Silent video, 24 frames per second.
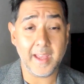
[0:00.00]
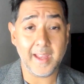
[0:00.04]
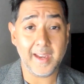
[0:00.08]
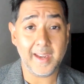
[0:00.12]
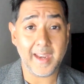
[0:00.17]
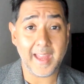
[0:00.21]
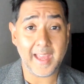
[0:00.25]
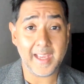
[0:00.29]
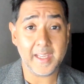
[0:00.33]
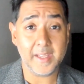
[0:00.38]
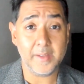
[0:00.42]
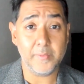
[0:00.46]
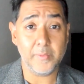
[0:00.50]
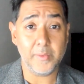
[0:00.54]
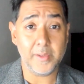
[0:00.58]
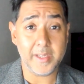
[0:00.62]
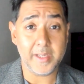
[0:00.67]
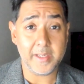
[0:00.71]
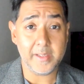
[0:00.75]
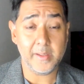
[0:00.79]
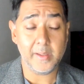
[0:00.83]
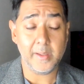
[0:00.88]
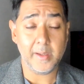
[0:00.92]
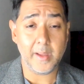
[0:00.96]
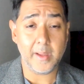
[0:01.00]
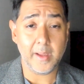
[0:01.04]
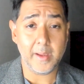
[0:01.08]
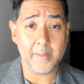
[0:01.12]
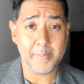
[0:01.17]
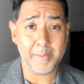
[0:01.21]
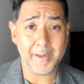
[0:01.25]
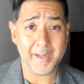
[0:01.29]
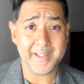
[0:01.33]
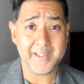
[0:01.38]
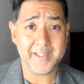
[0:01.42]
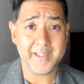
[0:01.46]
a lack of legal
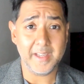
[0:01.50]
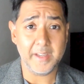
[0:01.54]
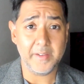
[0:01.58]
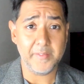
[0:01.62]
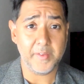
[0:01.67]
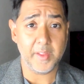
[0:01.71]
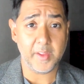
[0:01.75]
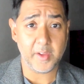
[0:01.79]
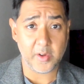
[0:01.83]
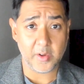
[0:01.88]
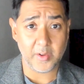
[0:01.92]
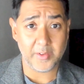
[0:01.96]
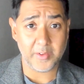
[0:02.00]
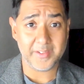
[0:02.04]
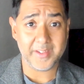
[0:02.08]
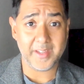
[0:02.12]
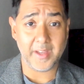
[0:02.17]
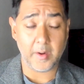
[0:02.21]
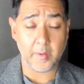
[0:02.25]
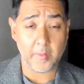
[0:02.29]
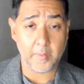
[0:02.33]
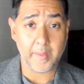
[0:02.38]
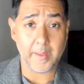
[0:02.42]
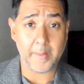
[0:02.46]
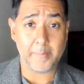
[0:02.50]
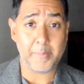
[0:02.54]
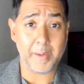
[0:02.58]
liability for the content on their